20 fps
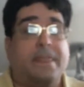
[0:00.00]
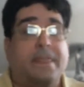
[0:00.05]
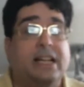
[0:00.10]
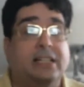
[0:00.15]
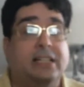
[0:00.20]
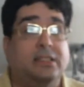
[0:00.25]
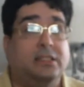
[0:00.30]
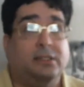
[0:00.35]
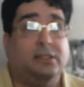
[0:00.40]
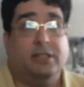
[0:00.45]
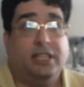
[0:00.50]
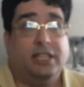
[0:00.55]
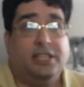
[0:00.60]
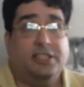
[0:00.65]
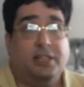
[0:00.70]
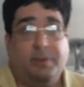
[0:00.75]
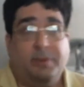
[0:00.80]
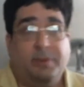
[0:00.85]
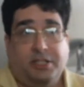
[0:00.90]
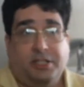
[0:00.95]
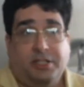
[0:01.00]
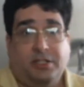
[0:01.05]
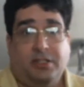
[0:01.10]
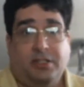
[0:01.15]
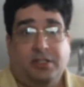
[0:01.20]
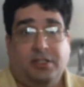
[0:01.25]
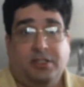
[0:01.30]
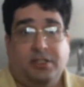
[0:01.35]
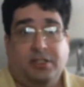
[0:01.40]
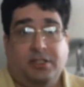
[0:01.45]
I guess that makes it.
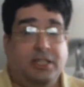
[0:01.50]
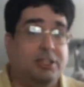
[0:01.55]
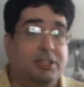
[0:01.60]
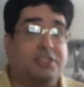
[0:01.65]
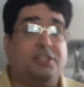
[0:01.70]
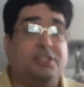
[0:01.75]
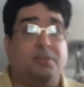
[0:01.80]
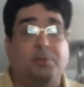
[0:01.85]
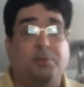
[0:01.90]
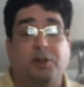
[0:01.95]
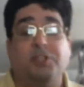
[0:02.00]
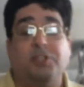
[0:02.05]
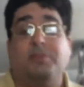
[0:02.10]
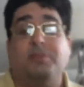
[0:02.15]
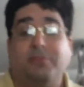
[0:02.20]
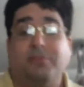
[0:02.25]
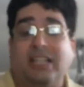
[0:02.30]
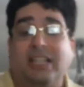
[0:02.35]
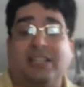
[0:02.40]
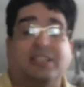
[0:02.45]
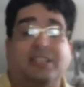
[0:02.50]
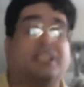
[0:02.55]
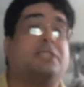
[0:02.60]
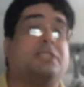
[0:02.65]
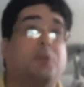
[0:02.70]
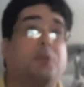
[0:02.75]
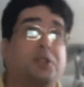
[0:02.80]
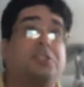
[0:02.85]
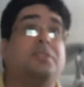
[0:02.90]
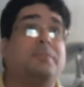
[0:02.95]
Plus, it's technically
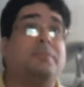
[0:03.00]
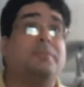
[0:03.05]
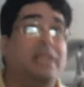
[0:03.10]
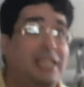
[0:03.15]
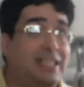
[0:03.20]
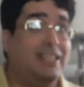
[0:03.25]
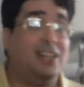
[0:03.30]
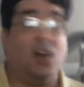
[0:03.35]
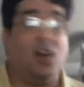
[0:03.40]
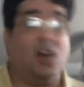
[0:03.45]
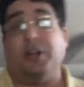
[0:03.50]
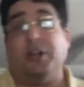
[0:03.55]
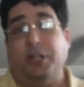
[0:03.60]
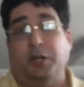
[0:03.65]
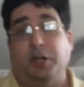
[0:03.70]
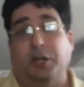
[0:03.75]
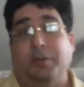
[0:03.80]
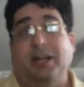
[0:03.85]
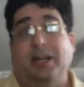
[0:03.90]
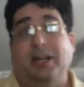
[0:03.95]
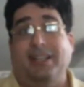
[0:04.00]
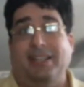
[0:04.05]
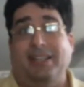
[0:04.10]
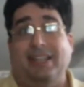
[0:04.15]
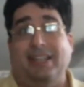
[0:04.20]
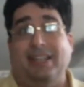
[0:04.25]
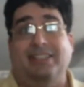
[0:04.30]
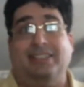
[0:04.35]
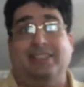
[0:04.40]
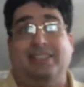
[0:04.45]
supposed to be an audio
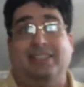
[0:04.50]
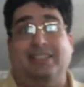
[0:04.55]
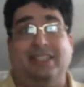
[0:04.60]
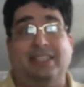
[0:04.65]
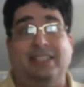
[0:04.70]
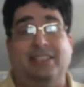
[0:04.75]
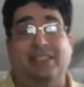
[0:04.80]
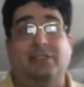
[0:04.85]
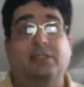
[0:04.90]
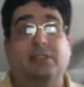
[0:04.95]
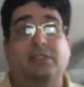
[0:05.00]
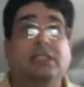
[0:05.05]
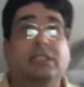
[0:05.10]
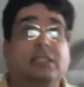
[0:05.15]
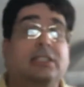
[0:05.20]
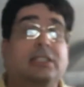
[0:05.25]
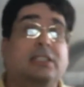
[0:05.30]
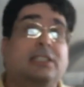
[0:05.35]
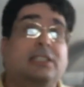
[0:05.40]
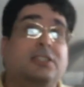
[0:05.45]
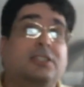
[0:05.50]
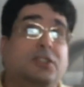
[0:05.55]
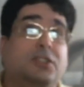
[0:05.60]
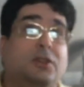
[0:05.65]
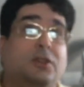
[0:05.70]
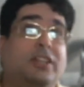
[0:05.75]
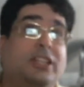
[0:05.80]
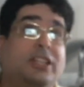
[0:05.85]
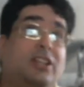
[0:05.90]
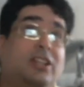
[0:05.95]
podcast, and so
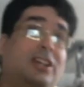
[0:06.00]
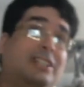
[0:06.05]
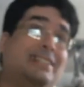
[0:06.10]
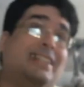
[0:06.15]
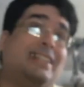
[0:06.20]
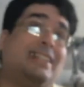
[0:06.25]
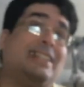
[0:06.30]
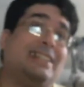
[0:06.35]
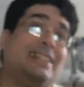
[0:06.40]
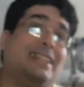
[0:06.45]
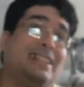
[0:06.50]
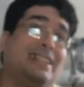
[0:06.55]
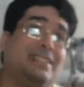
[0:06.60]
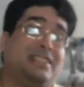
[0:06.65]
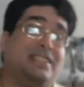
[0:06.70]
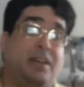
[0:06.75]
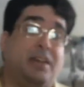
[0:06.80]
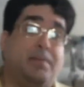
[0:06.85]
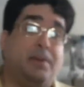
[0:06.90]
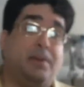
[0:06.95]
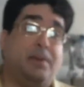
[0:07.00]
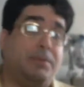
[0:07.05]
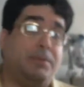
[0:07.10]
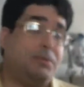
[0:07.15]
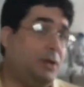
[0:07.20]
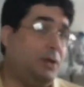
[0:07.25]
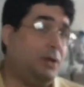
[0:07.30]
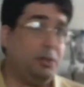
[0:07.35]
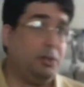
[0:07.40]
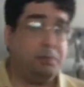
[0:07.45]
vlog is like the next step up. So I
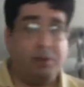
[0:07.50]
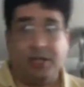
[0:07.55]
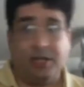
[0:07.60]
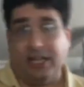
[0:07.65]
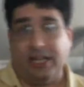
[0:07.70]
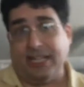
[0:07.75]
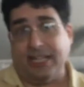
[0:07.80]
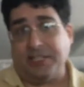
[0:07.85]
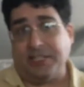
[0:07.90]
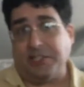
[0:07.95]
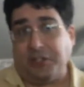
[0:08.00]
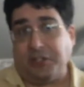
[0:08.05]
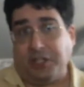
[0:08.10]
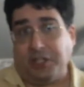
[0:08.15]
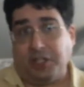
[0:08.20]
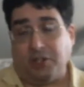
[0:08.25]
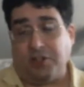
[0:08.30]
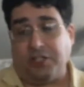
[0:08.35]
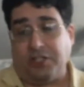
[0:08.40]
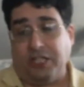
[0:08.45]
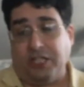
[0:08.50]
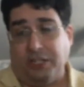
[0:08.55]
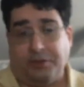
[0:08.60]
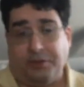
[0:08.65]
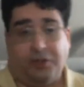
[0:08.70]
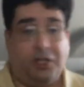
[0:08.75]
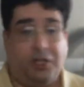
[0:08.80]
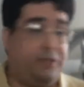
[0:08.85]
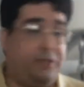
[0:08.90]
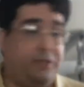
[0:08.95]
don't put ads on the Art
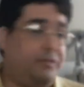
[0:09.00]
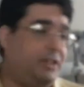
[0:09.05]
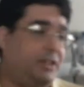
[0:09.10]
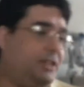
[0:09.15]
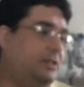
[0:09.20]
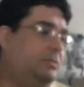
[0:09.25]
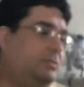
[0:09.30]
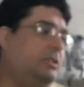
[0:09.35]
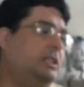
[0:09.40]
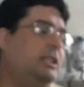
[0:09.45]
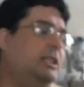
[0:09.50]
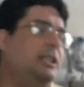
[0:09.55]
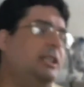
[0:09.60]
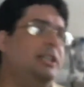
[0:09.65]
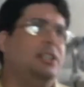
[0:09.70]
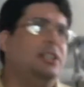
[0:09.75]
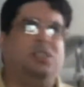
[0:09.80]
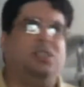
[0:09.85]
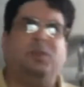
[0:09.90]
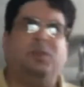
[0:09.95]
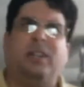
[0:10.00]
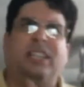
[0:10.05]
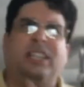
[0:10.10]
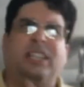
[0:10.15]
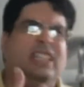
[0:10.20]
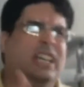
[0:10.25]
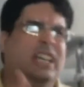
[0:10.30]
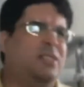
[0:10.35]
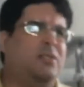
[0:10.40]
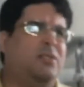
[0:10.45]
Soundoff. I don't do any
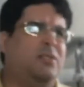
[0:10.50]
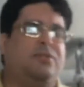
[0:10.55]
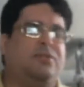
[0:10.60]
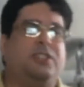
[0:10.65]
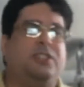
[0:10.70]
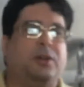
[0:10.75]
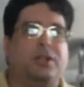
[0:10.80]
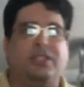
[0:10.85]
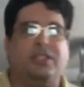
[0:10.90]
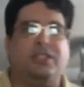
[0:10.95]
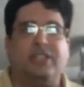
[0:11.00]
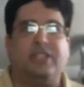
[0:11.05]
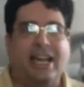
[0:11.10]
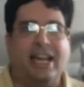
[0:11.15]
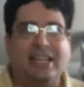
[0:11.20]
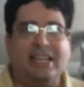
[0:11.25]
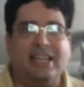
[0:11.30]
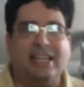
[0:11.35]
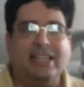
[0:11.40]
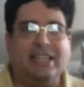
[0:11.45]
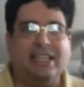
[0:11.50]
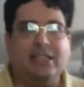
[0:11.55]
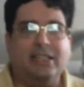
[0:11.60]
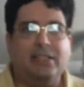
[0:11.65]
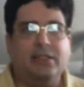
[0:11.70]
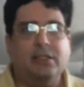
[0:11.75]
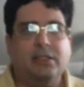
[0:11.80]
kind of serious editing.